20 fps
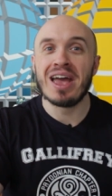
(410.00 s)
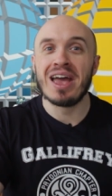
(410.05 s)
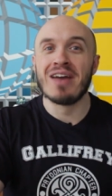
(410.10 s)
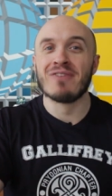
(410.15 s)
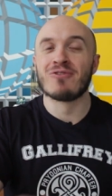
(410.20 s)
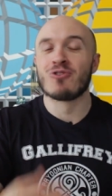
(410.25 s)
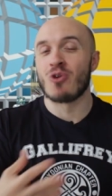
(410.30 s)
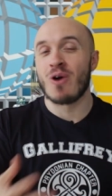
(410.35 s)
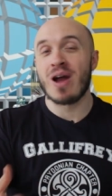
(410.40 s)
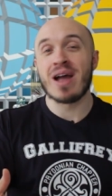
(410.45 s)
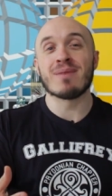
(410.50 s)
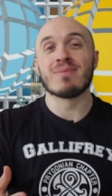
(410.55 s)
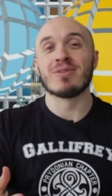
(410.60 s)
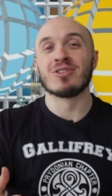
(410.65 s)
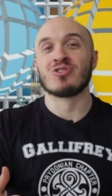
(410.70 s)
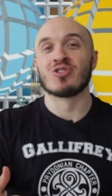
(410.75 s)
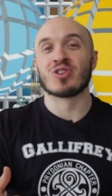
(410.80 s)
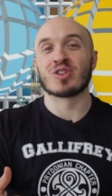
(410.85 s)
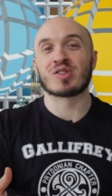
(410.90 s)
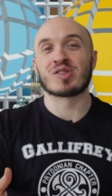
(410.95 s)
If Graham
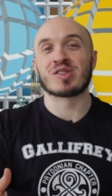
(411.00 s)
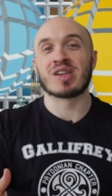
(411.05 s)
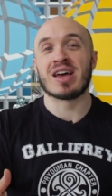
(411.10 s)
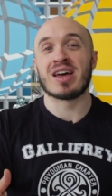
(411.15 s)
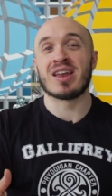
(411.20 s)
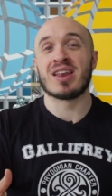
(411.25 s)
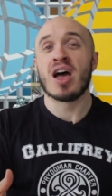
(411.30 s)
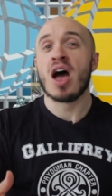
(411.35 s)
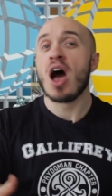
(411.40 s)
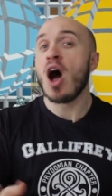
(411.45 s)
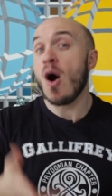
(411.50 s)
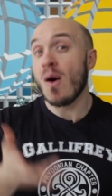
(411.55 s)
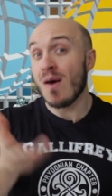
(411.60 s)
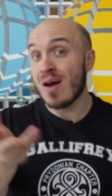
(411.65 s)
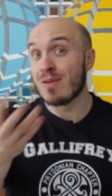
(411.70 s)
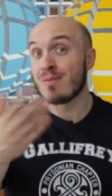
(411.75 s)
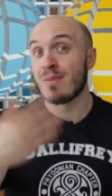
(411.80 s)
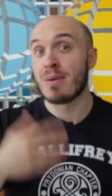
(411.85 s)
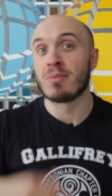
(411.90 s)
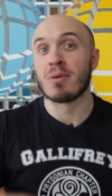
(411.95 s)
had just said,
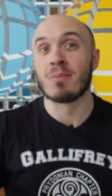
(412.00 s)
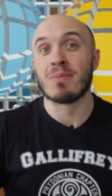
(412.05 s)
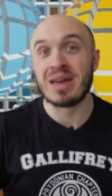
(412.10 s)
"I remember